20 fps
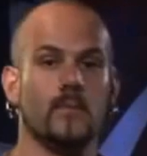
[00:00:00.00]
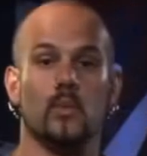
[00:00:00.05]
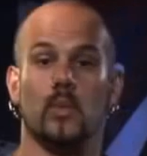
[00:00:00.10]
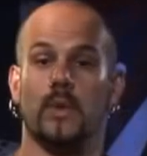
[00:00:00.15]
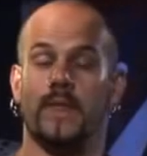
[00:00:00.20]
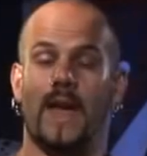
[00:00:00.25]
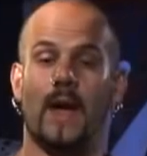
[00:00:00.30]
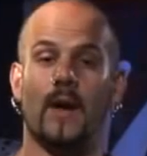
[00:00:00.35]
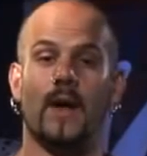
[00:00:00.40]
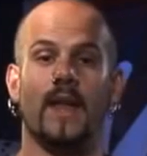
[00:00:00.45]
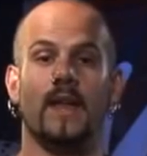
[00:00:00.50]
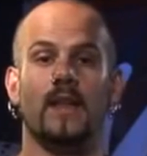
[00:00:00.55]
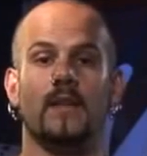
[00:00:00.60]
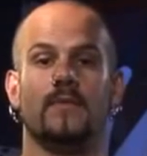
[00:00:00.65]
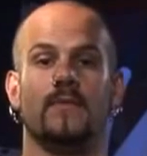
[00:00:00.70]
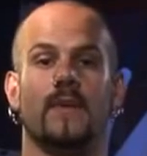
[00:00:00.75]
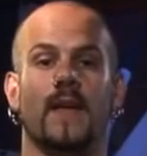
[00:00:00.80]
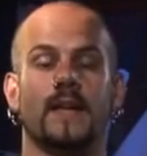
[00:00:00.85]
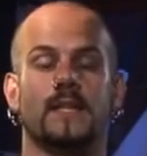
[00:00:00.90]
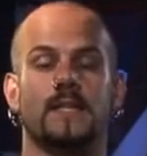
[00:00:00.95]
Without any
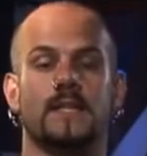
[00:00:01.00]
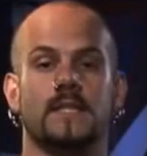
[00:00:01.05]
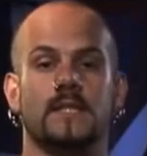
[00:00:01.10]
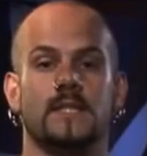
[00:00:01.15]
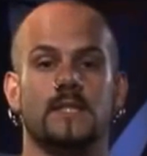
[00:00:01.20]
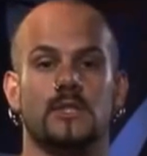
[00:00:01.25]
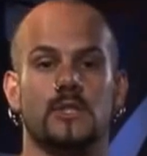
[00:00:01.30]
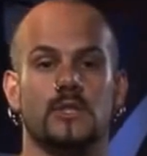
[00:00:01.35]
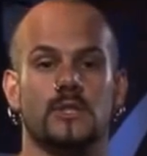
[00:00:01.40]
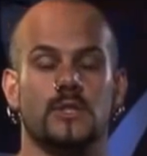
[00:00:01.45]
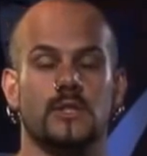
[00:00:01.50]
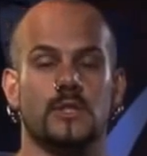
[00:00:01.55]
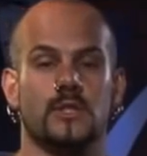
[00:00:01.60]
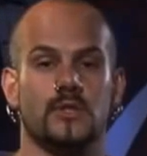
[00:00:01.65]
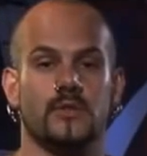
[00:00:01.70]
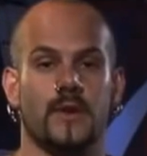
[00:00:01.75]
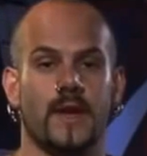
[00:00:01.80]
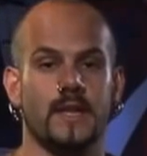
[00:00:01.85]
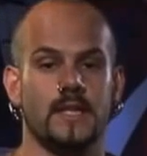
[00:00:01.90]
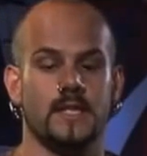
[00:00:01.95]
effects, this is just the
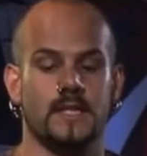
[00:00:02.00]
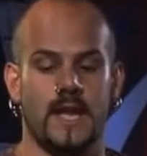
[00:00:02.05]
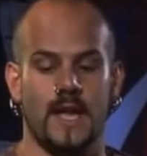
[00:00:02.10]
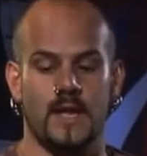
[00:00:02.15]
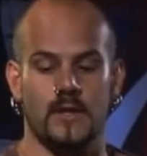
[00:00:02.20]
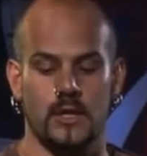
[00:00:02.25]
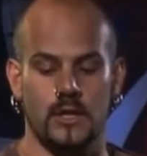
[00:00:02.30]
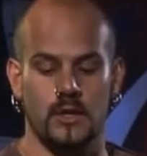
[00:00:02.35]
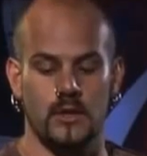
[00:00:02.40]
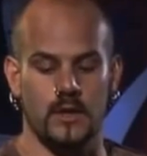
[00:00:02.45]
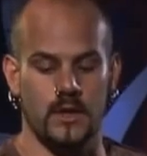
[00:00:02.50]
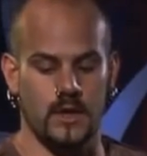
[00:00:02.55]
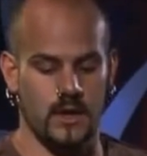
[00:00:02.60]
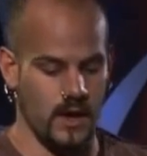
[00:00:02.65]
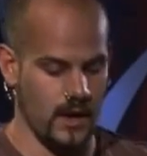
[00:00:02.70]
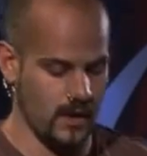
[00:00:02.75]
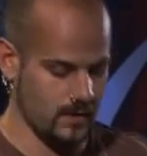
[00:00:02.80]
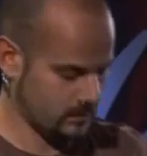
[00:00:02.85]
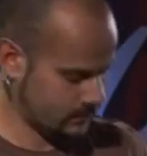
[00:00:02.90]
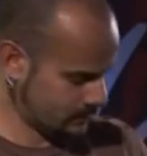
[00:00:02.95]
straight sound that you can
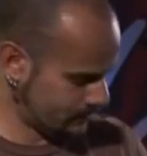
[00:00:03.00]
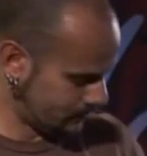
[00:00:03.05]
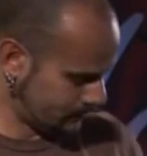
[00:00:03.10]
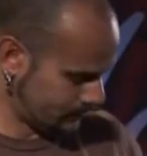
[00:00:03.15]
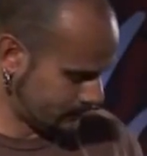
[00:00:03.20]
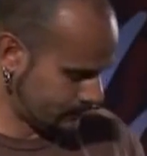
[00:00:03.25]
get.